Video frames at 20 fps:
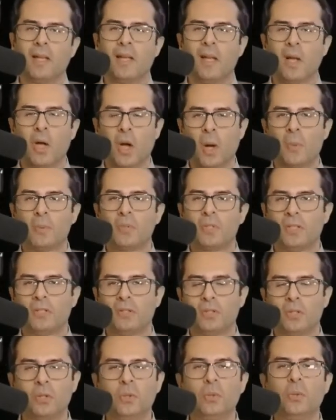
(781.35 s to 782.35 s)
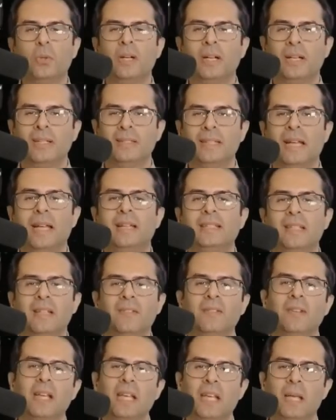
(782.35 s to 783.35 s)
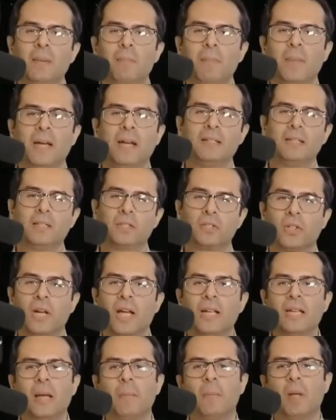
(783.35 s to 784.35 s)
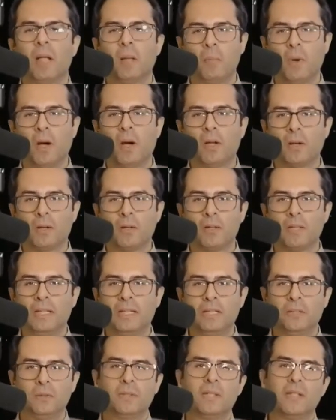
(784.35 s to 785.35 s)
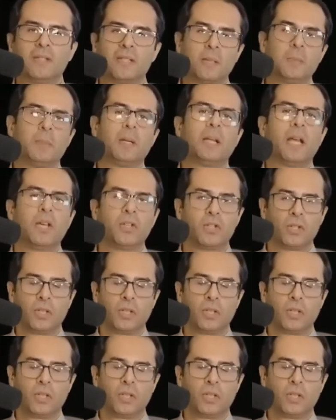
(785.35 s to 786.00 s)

Option 2, natively embed a trained ML model into the simulation